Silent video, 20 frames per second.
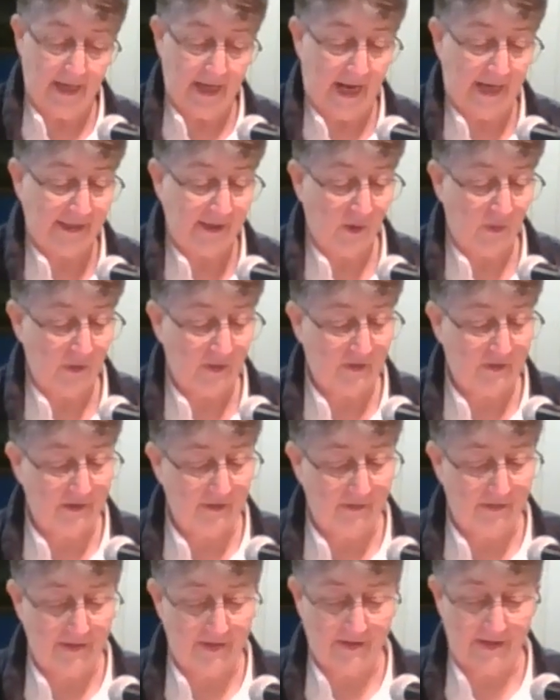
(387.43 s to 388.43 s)
I know it's
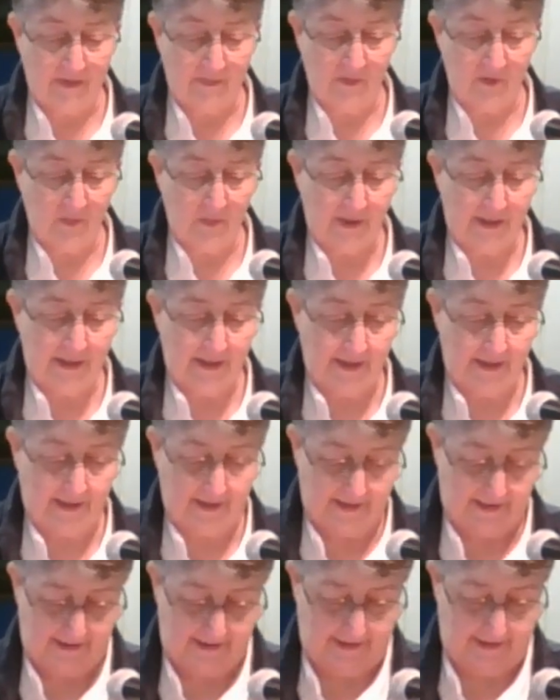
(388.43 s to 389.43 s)
still December,
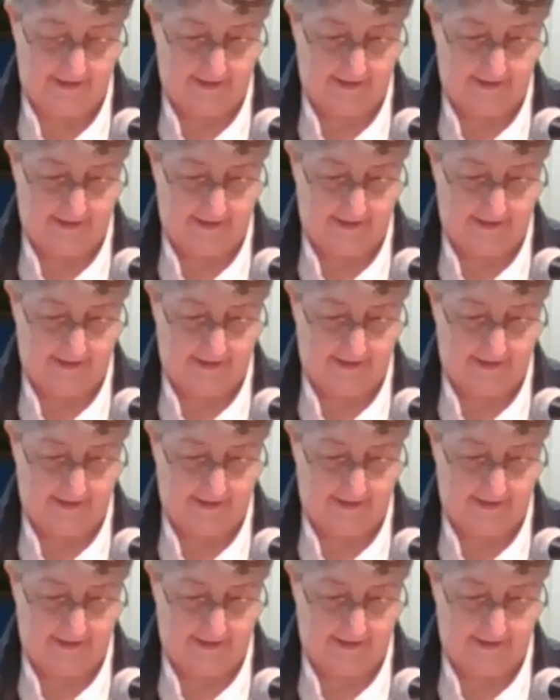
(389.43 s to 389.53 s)
but